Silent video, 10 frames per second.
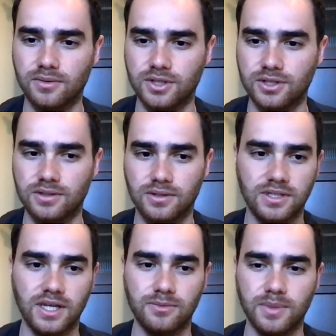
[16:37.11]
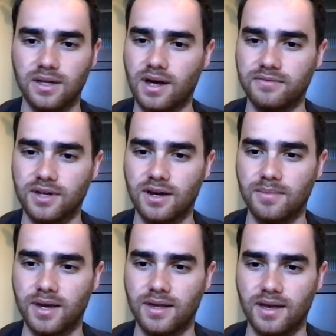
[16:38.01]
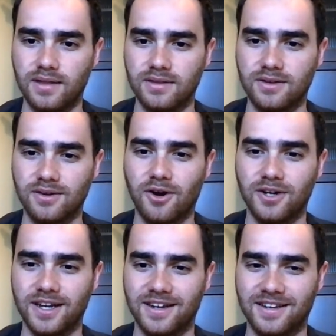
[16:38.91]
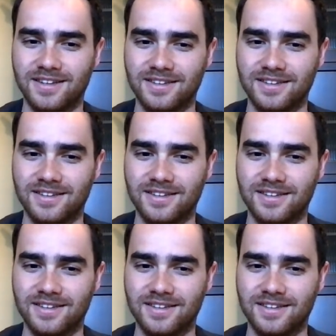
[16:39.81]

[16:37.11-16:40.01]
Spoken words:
which saves me a lot of time and heartache.